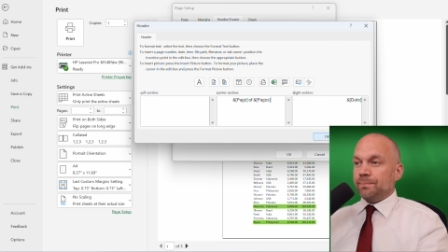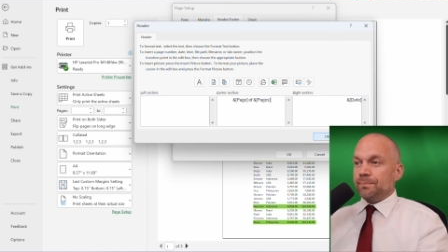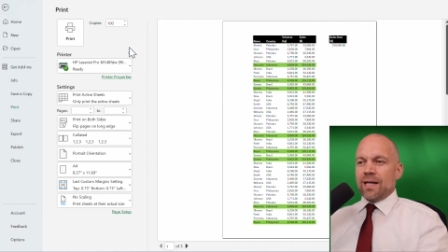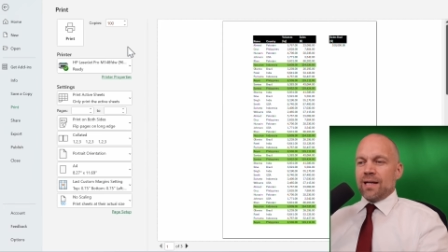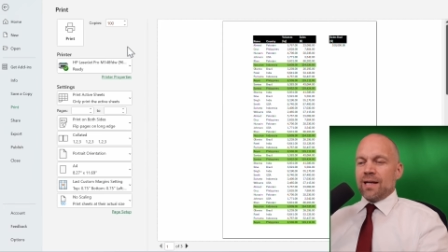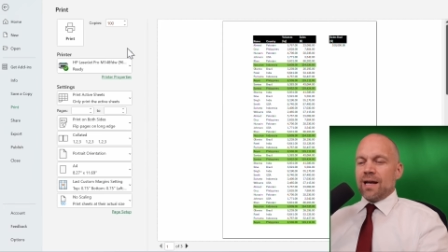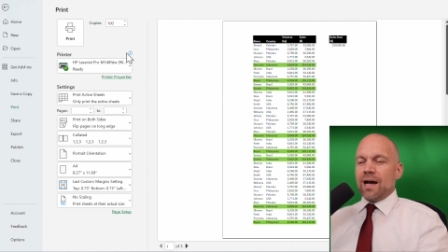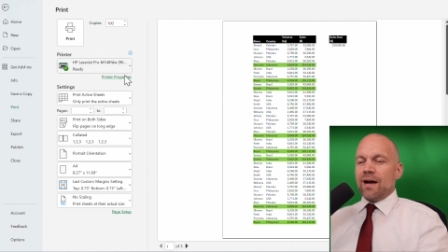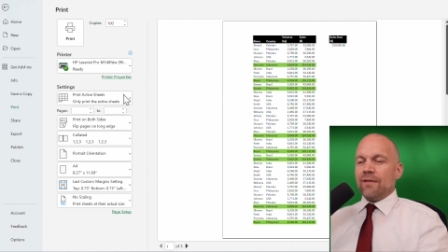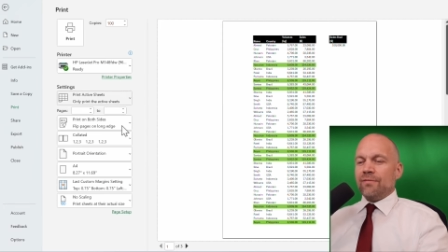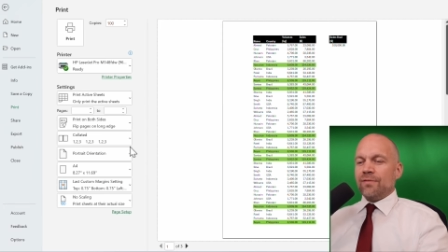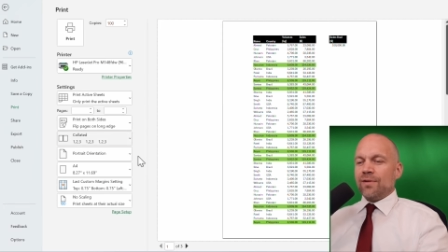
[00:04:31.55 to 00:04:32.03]

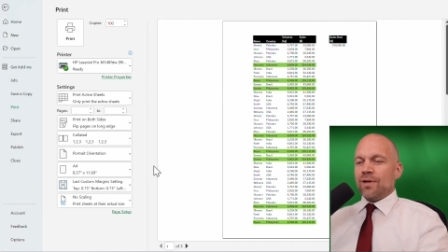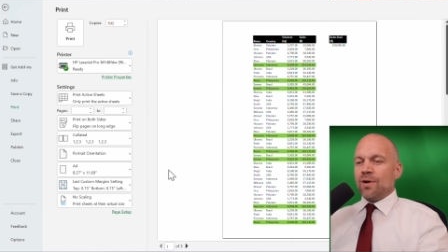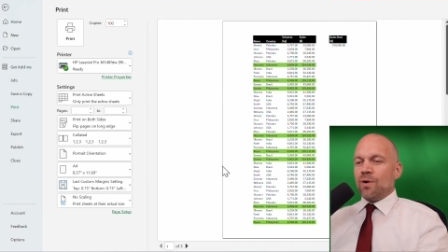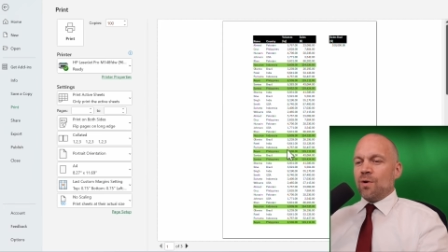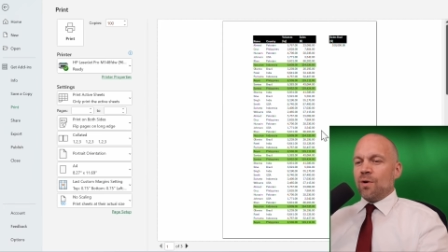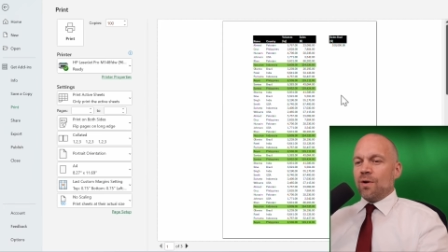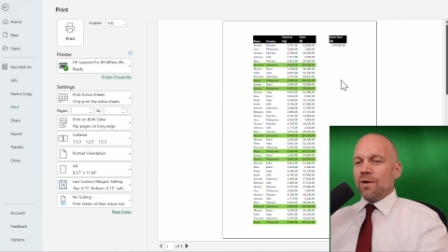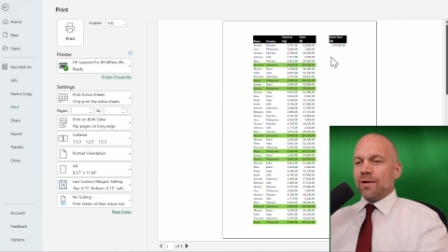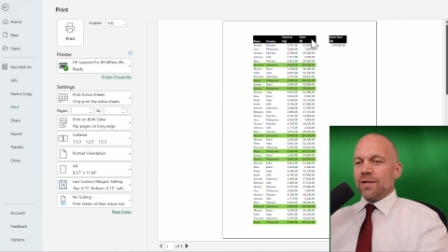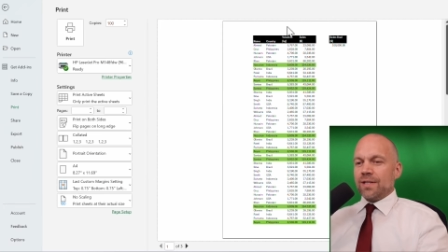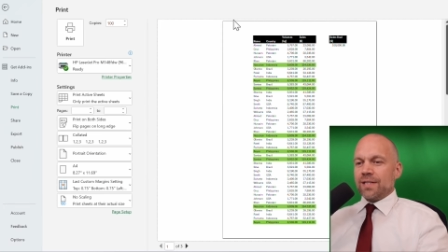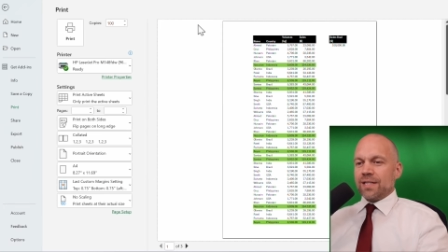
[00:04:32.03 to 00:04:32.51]
And after
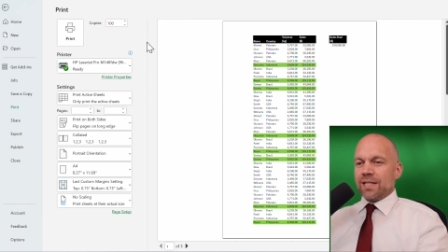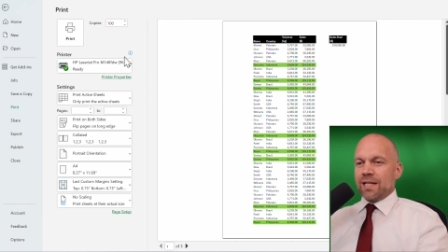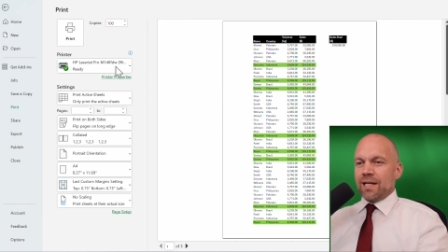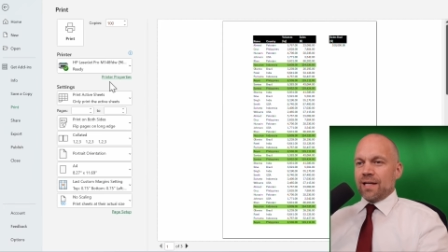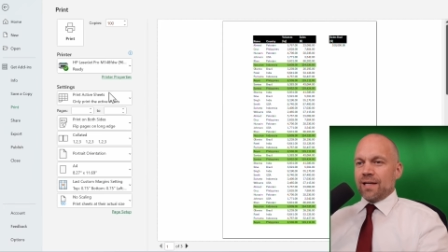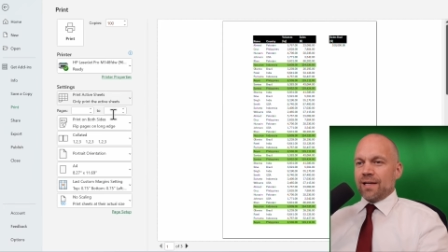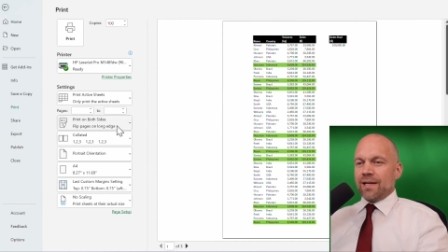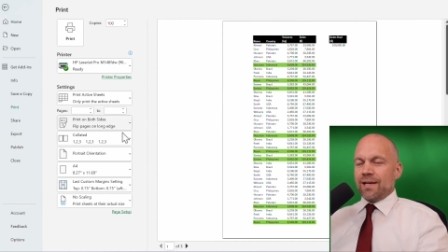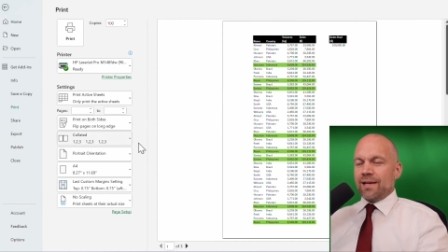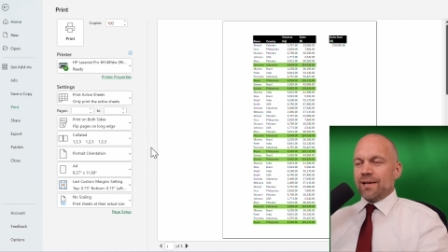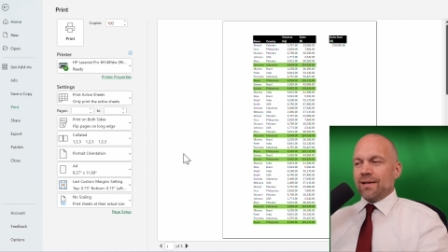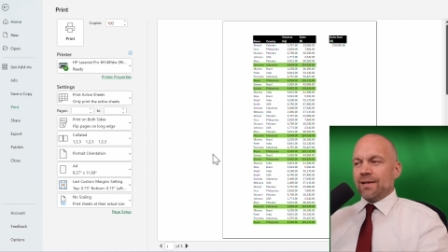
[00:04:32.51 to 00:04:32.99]
all this
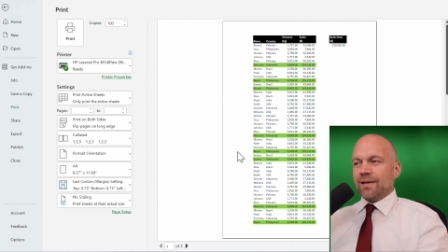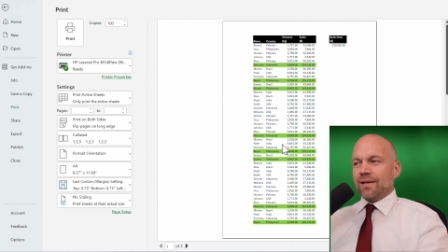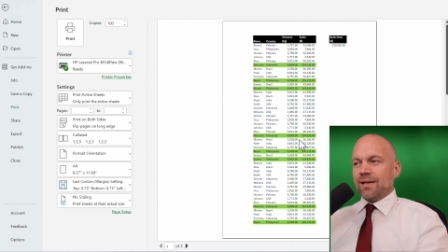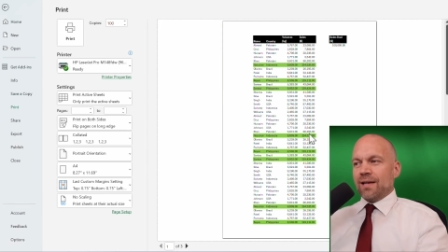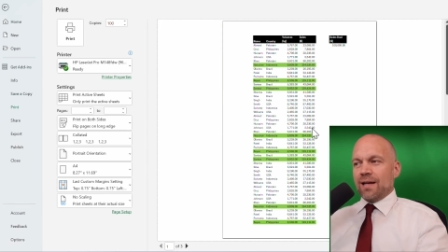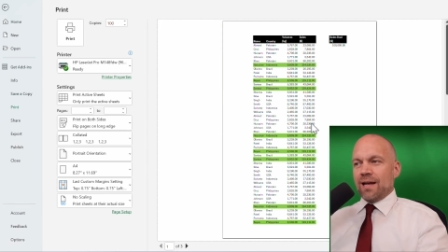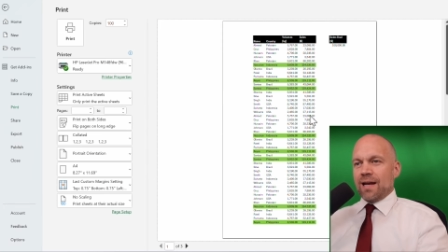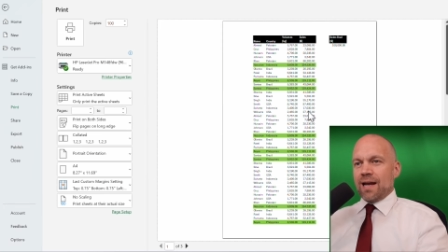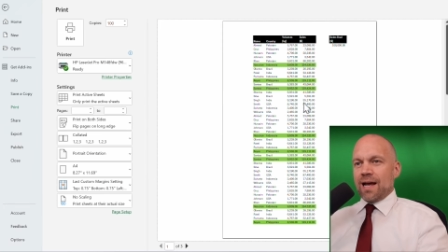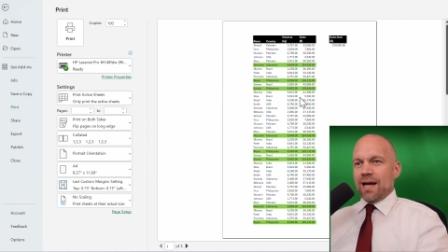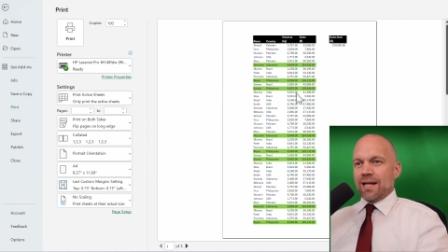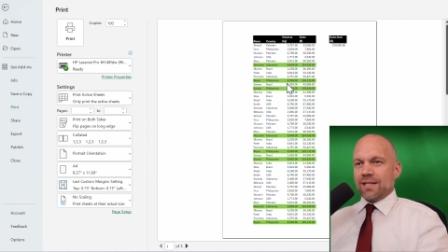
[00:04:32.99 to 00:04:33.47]
clicking,
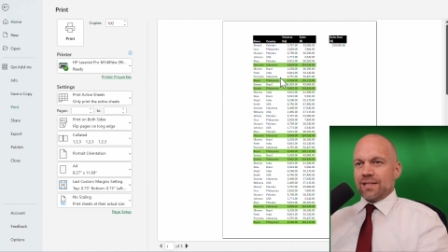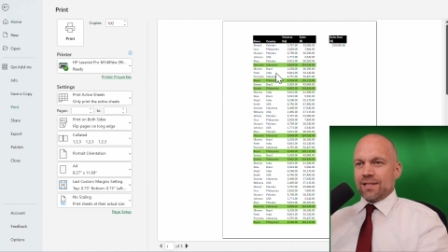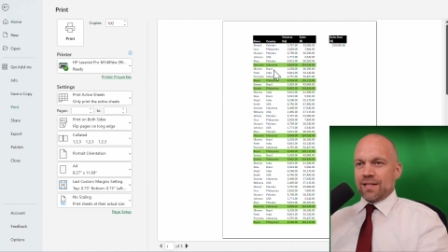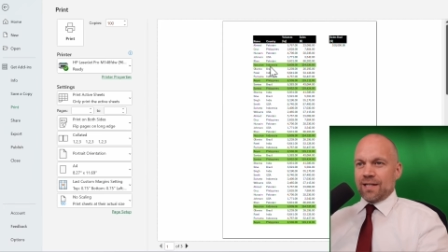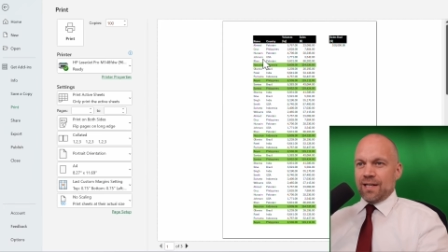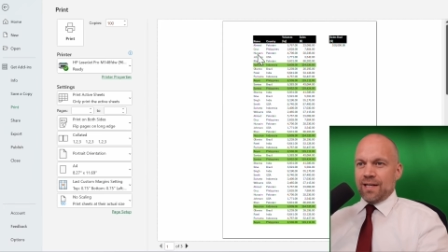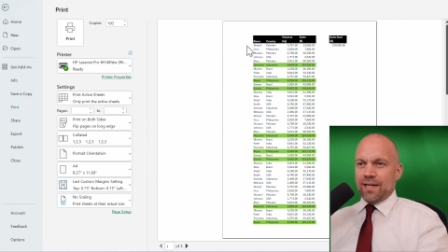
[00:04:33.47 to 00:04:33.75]
the last